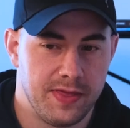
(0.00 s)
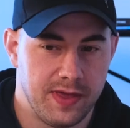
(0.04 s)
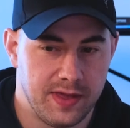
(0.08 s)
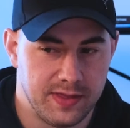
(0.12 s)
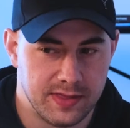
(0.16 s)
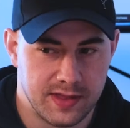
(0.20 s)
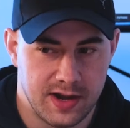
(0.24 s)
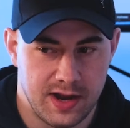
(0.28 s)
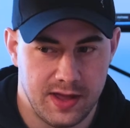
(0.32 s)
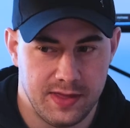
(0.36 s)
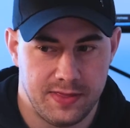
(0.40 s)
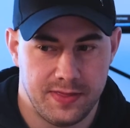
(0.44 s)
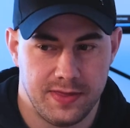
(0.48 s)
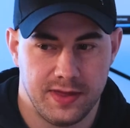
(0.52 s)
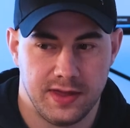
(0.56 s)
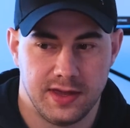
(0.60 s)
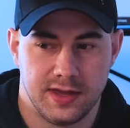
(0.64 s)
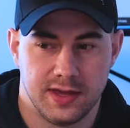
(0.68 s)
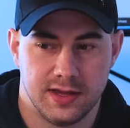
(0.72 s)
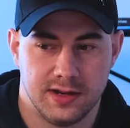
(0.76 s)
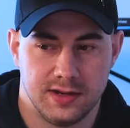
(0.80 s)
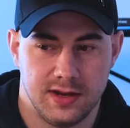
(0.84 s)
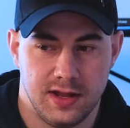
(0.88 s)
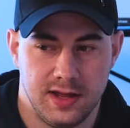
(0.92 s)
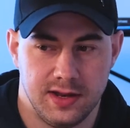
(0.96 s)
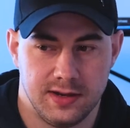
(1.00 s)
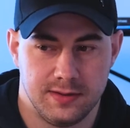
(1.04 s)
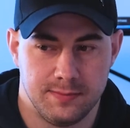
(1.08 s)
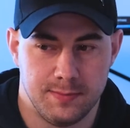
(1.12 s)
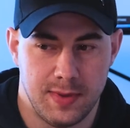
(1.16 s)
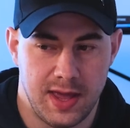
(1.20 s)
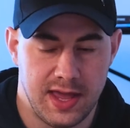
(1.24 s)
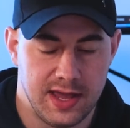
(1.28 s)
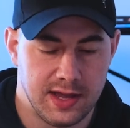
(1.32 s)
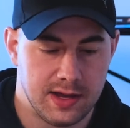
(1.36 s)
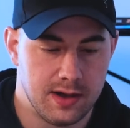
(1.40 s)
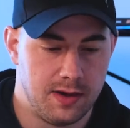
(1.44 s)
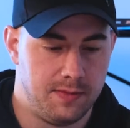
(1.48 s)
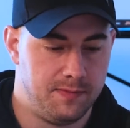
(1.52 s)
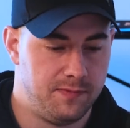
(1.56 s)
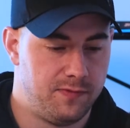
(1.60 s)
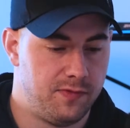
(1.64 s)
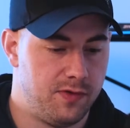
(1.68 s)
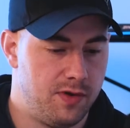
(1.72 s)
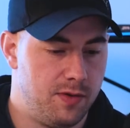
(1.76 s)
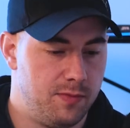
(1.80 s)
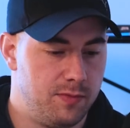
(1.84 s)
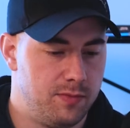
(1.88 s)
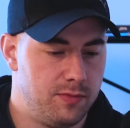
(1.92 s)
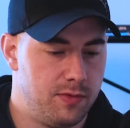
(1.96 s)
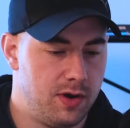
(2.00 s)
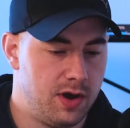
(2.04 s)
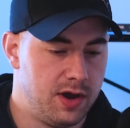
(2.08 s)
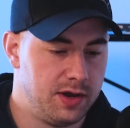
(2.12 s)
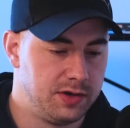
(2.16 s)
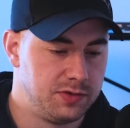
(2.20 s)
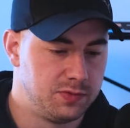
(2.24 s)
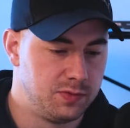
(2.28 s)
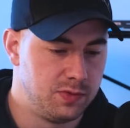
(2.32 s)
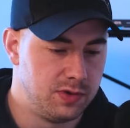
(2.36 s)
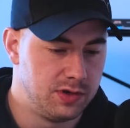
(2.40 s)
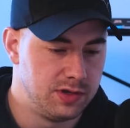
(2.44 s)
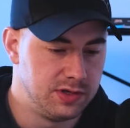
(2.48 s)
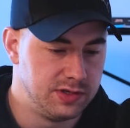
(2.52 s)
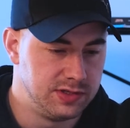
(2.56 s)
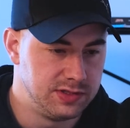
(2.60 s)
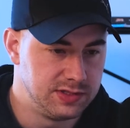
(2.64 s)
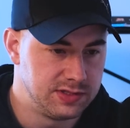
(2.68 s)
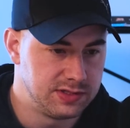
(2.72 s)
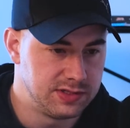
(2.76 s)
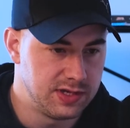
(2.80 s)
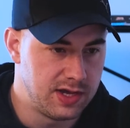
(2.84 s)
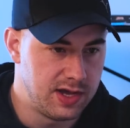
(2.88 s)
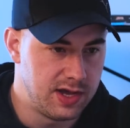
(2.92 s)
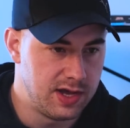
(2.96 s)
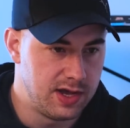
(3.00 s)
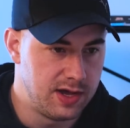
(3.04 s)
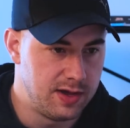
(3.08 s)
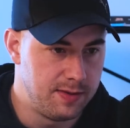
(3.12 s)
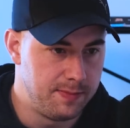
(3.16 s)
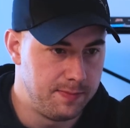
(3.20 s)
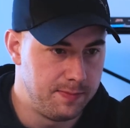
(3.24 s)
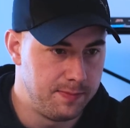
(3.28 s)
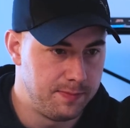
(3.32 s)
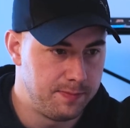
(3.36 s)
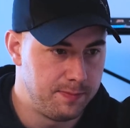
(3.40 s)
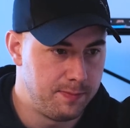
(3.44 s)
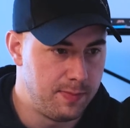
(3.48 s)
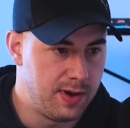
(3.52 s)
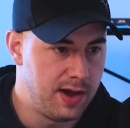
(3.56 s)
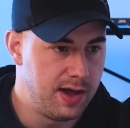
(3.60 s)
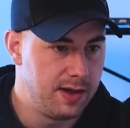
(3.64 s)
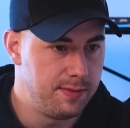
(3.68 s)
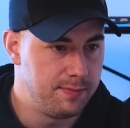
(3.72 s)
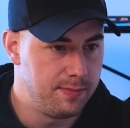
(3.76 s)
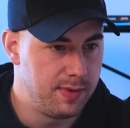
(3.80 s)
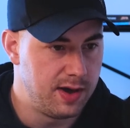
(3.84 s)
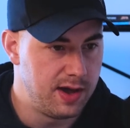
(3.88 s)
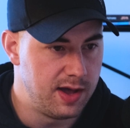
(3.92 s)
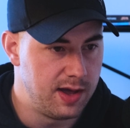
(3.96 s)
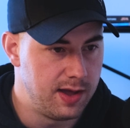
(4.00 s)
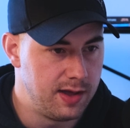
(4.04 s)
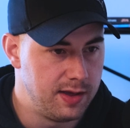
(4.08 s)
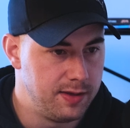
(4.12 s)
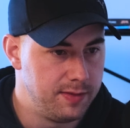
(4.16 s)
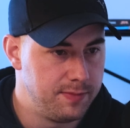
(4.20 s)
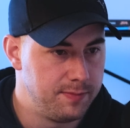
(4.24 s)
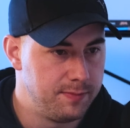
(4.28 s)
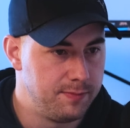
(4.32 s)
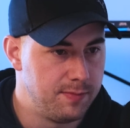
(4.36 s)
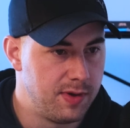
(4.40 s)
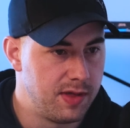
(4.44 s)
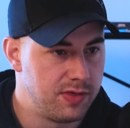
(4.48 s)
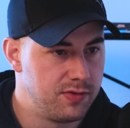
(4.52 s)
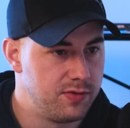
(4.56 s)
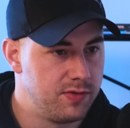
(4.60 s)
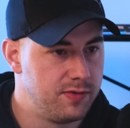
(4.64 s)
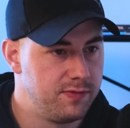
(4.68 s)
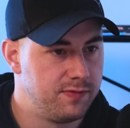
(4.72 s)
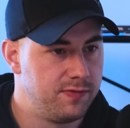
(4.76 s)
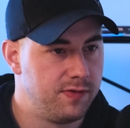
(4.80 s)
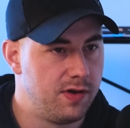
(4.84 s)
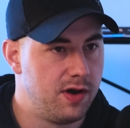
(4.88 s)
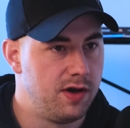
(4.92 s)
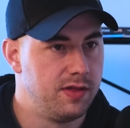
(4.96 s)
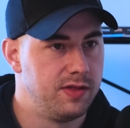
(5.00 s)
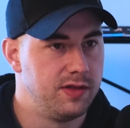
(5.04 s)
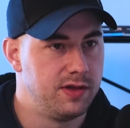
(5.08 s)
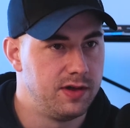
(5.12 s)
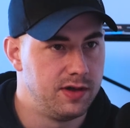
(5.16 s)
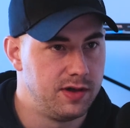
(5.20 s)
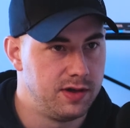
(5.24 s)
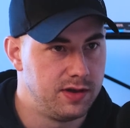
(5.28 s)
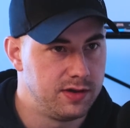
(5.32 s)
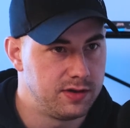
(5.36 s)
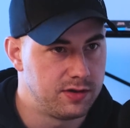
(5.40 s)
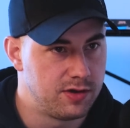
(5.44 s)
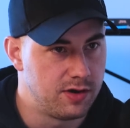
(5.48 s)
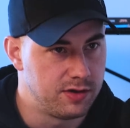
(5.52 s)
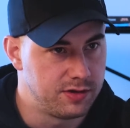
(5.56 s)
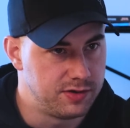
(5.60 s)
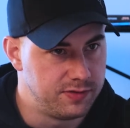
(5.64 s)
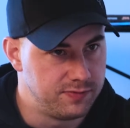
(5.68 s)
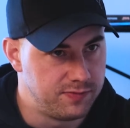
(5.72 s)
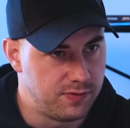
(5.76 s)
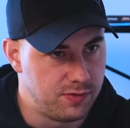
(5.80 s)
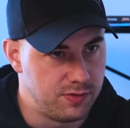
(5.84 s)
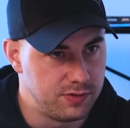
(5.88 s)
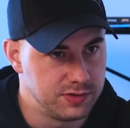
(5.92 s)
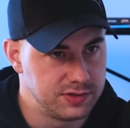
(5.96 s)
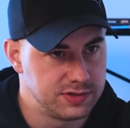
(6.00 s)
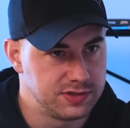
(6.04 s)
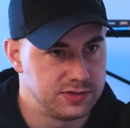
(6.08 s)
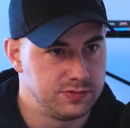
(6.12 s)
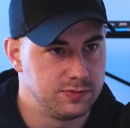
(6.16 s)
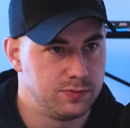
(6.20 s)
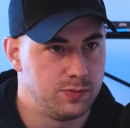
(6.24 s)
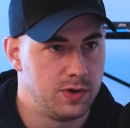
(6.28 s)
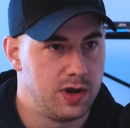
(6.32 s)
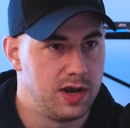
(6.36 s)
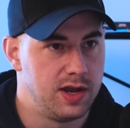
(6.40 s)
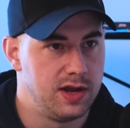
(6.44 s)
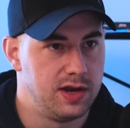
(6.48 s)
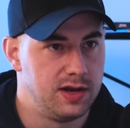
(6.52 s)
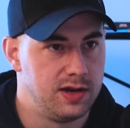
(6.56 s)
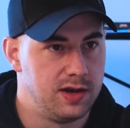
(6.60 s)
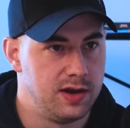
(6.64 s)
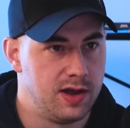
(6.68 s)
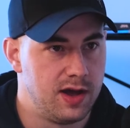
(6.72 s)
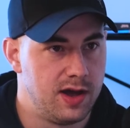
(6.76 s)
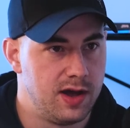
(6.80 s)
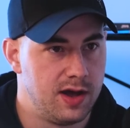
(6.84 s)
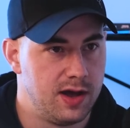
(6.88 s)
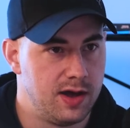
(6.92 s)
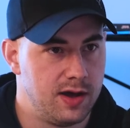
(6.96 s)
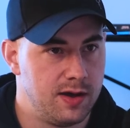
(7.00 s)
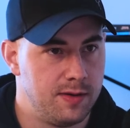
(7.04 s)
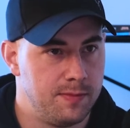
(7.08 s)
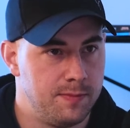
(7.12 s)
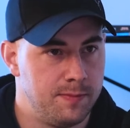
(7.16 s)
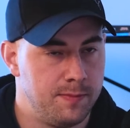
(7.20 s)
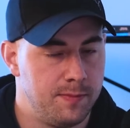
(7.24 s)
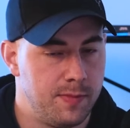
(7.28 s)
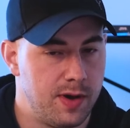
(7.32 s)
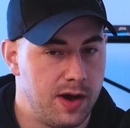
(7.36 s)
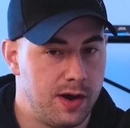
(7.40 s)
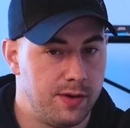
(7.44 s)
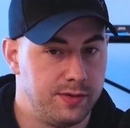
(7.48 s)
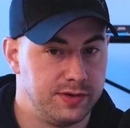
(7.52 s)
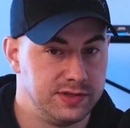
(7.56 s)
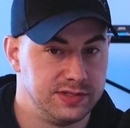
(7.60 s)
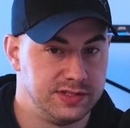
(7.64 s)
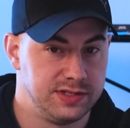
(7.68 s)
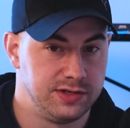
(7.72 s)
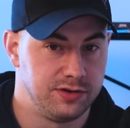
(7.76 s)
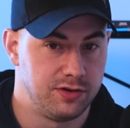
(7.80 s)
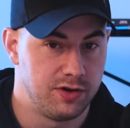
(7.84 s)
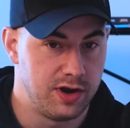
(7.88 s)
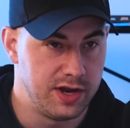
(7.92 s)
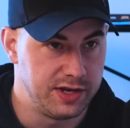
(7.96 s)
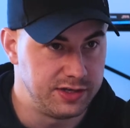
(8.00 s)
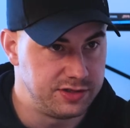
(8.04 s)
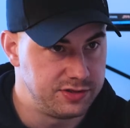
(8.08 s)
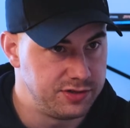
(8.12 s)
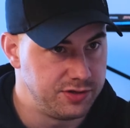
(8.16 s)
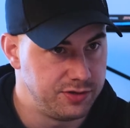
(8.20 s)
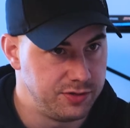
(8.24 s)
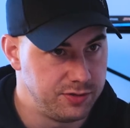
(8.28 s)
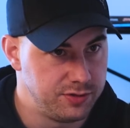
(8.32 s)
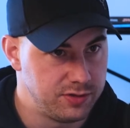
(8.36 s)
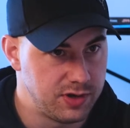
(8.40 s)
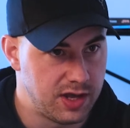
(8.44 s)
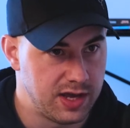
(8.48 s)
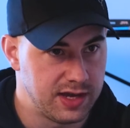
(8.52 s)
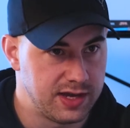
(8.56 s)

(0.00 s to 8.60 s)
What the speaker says: thing that I think it may come from, right, was my mother and father got divorced when I was in grade 2.